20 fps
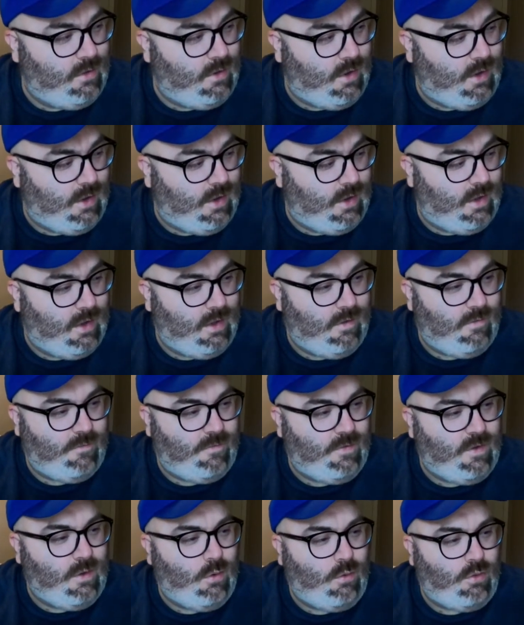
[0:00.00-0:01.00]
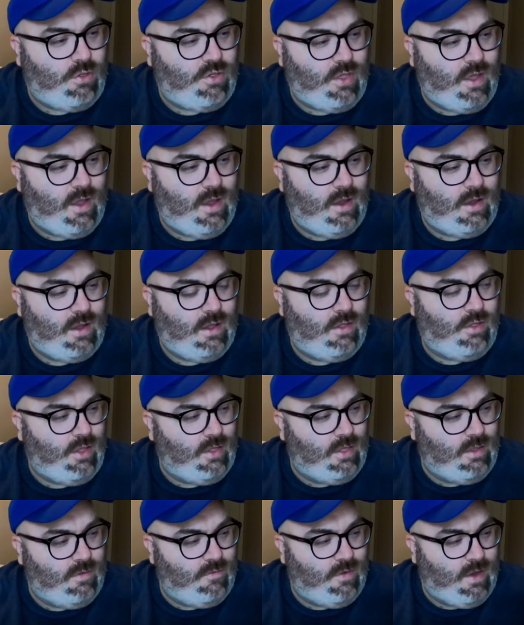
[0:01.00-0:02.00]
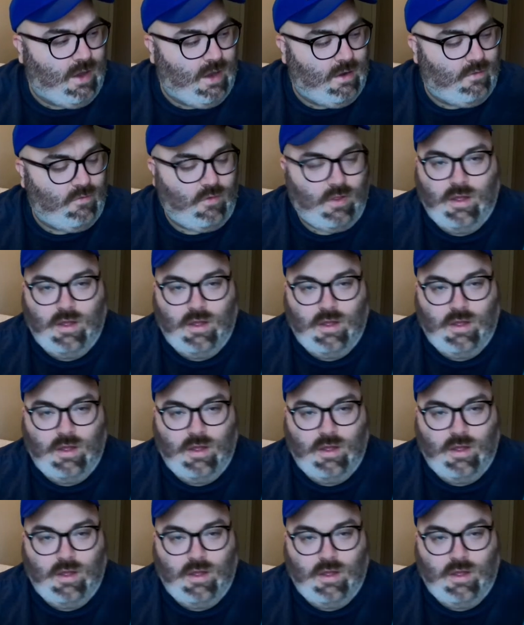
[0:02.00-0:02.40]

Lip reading: It feels like it's in the vein of,